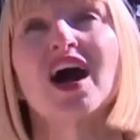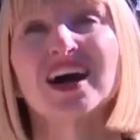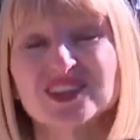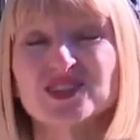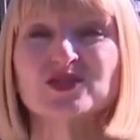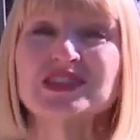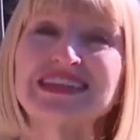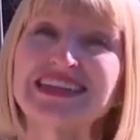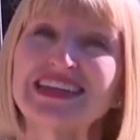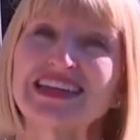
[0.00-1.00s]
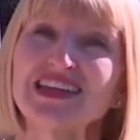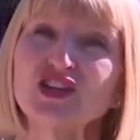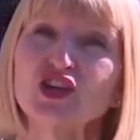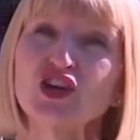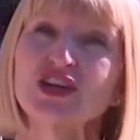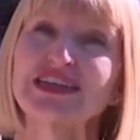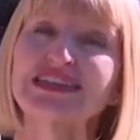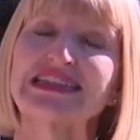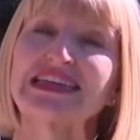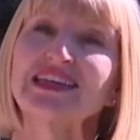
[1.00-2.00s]
also seeing an increase
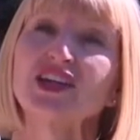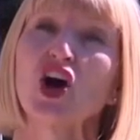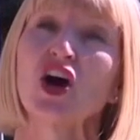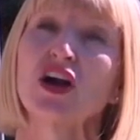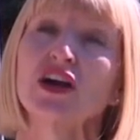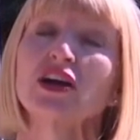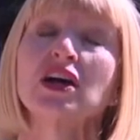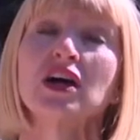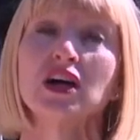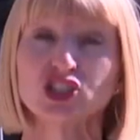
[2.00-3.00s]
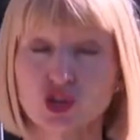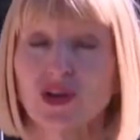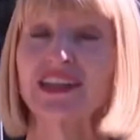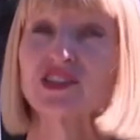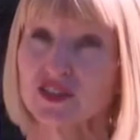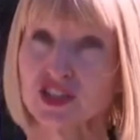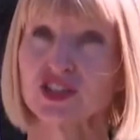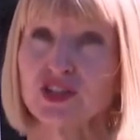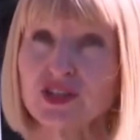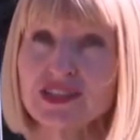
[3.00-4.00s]
in our transfer
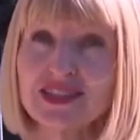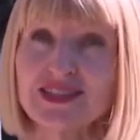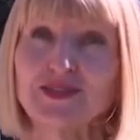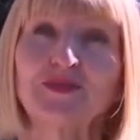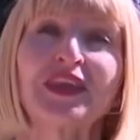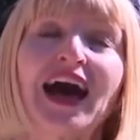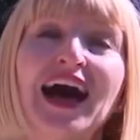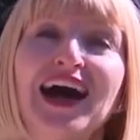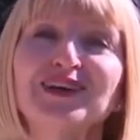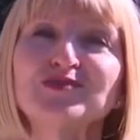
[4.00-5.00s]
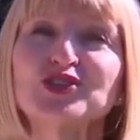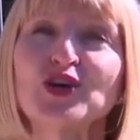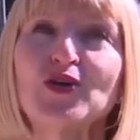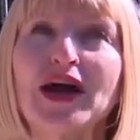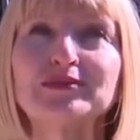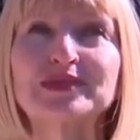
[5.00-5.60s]
students um, so I'm